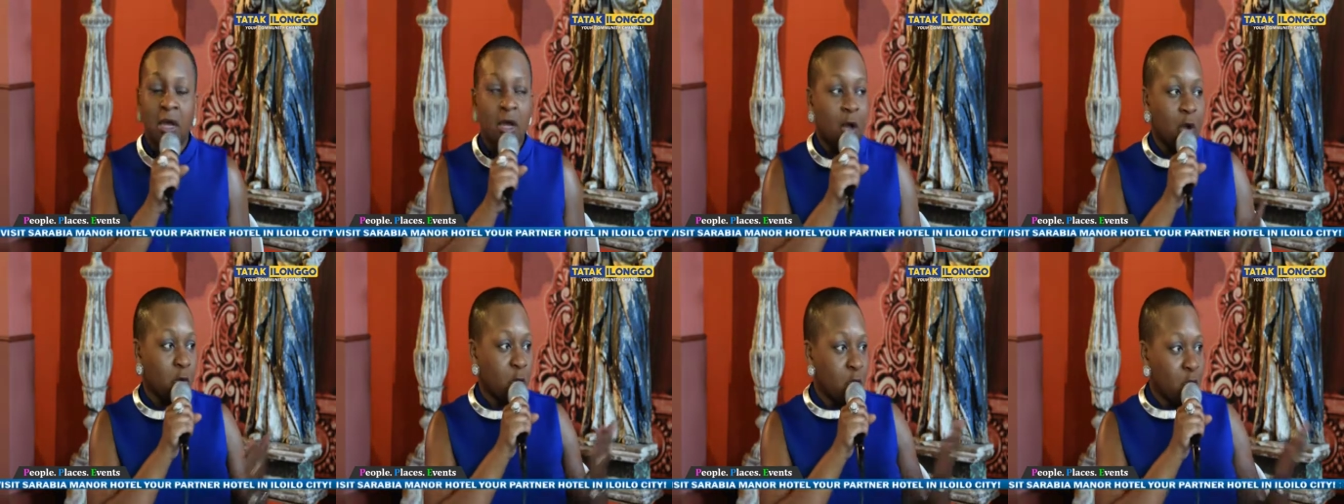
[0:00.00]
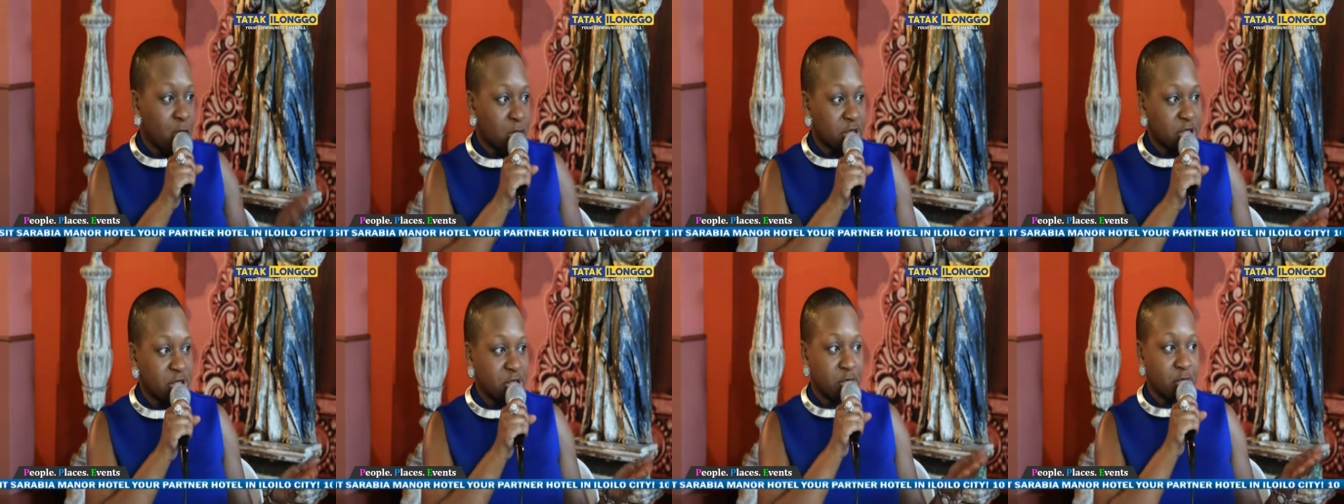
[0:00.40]
Of
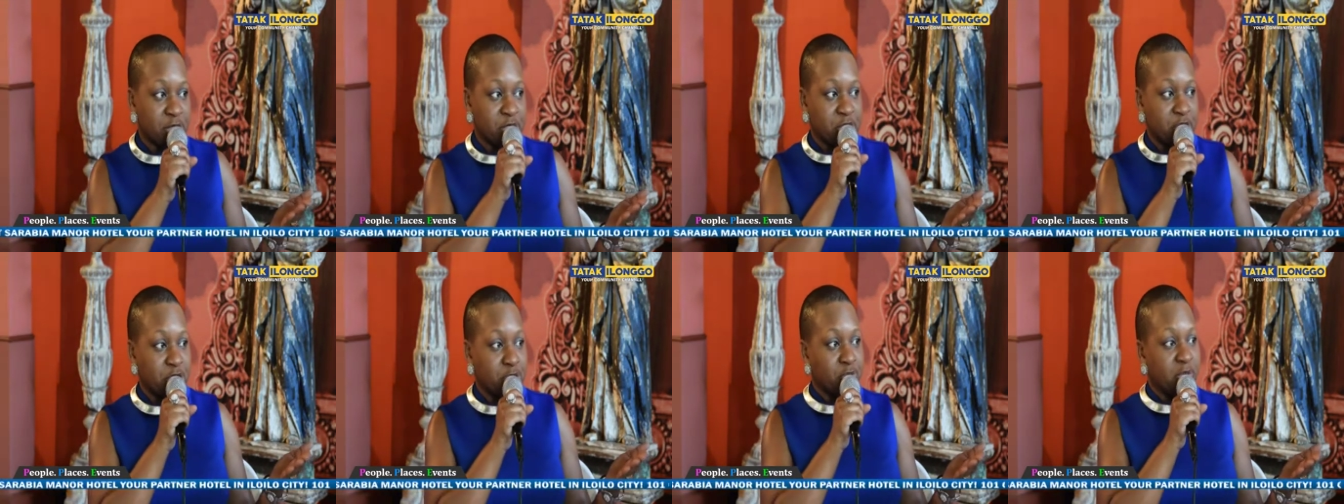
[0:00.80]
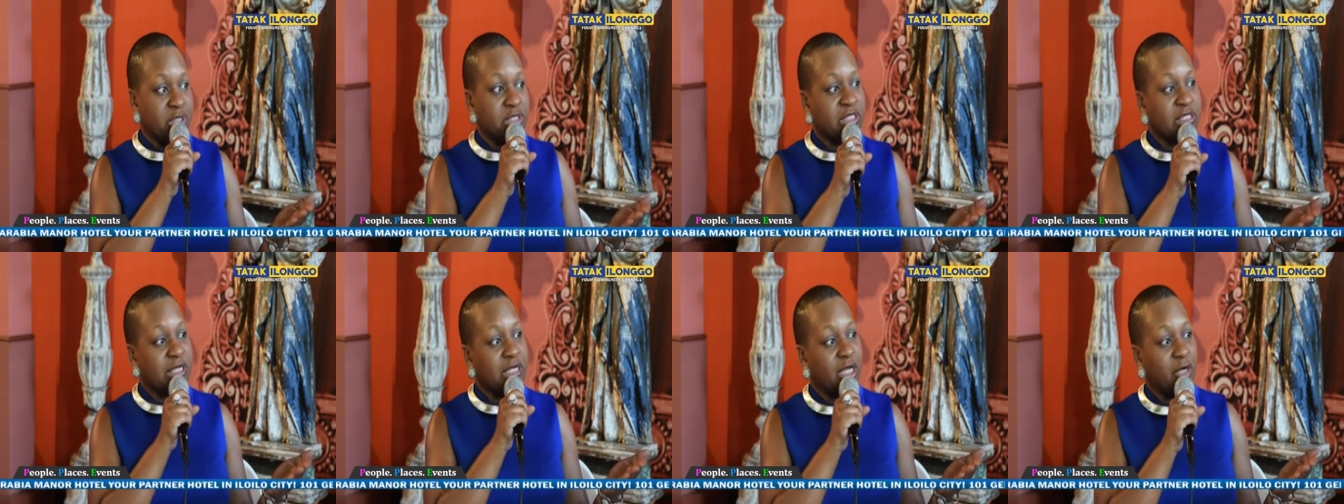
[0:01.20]
course, the church that you
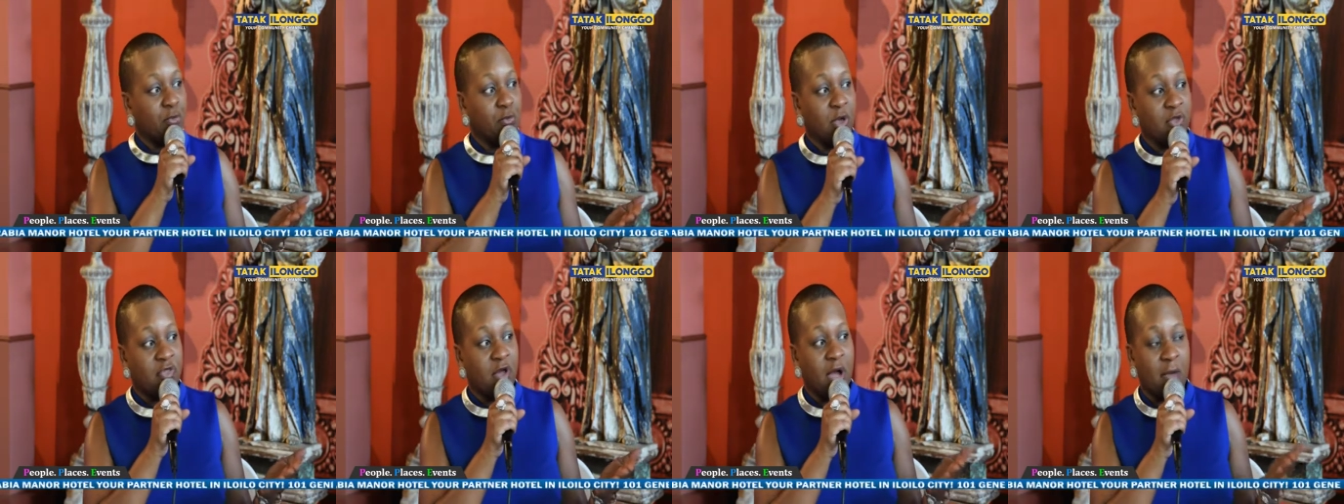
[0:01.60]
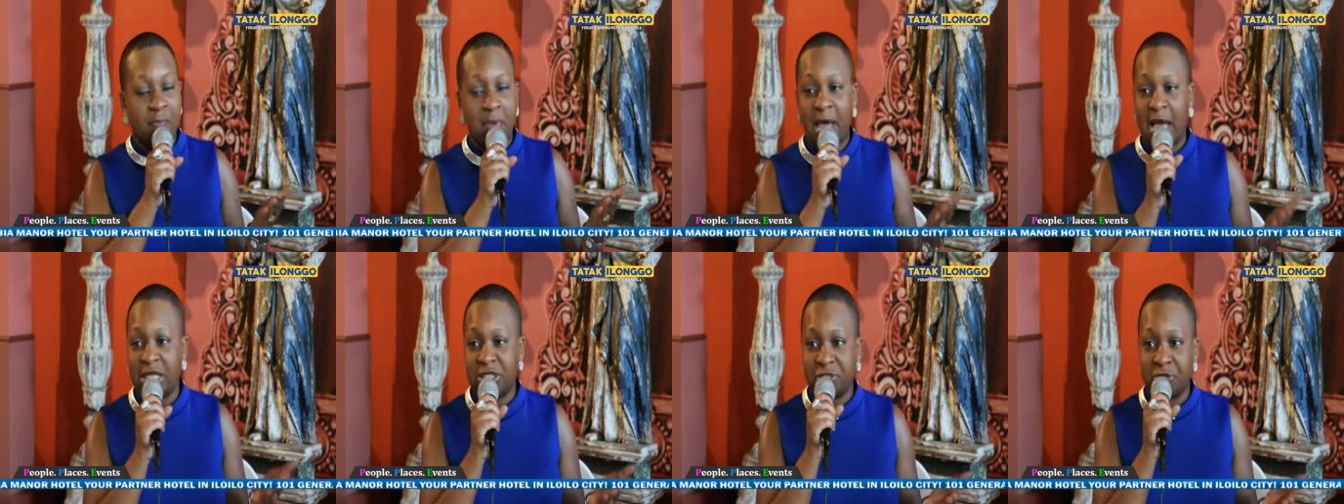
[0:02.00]
attend with uh,
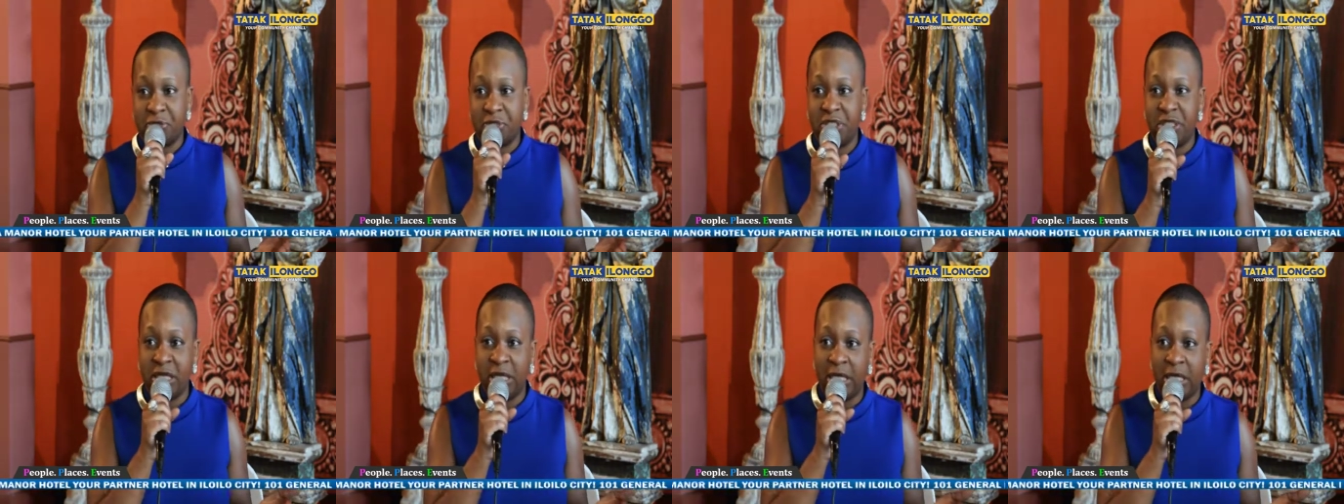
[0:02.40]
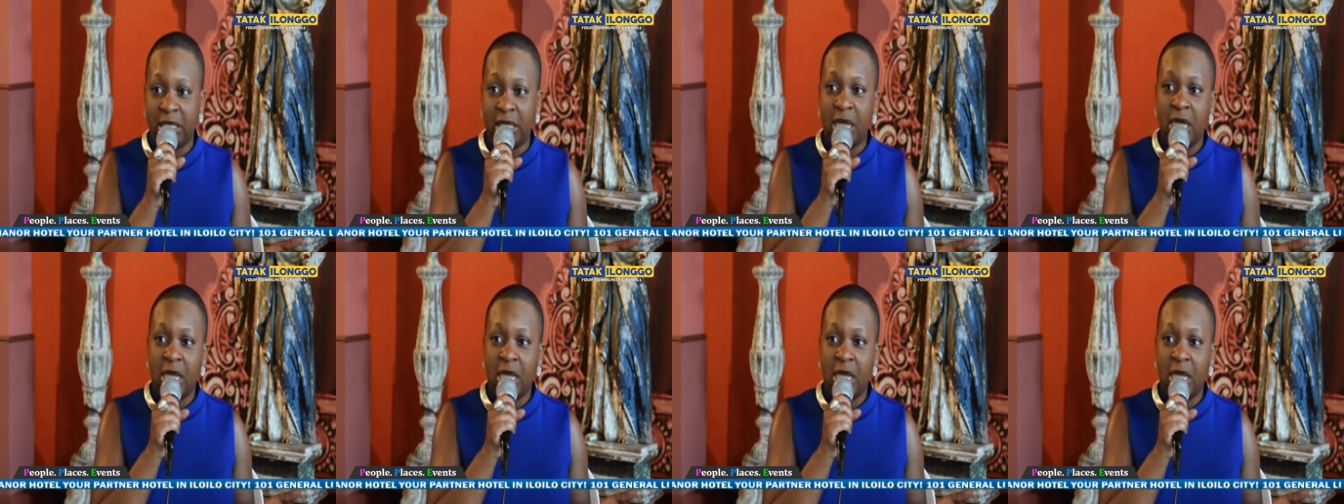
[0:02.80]
Pastor D.